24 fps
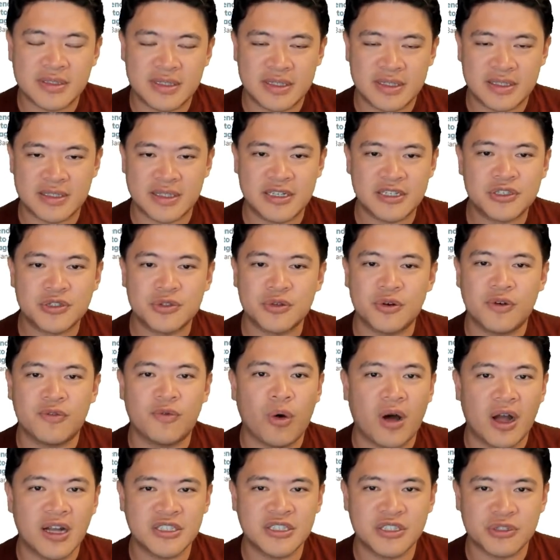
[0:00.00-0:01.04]
this issue of
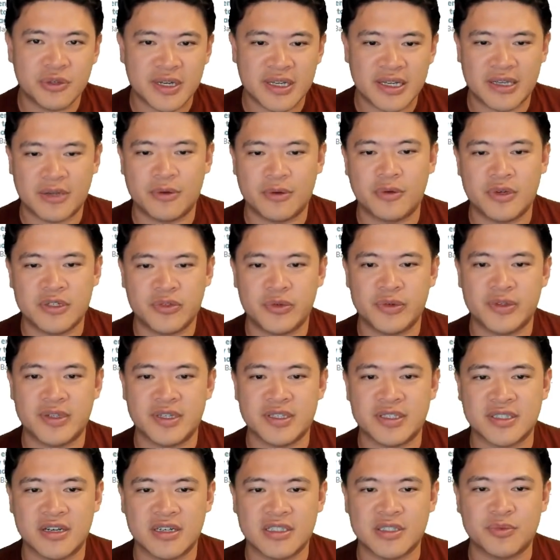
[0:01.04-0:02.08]
wash trading, which we
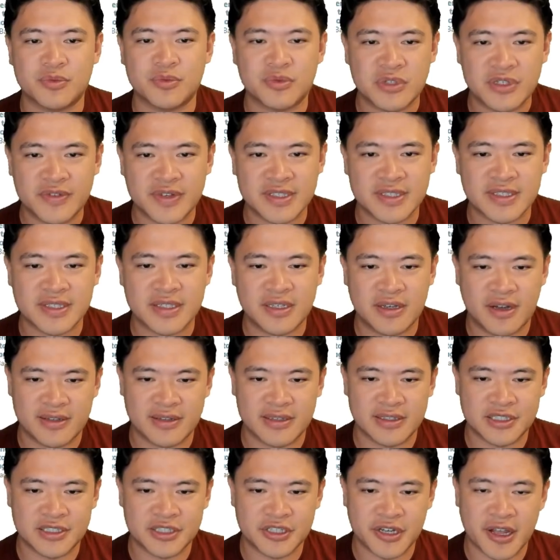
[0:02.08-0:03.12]
discussed previously on
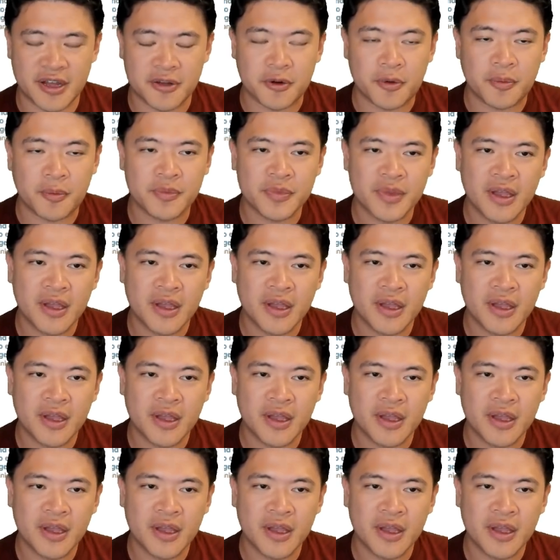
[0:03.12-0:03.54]
this channel.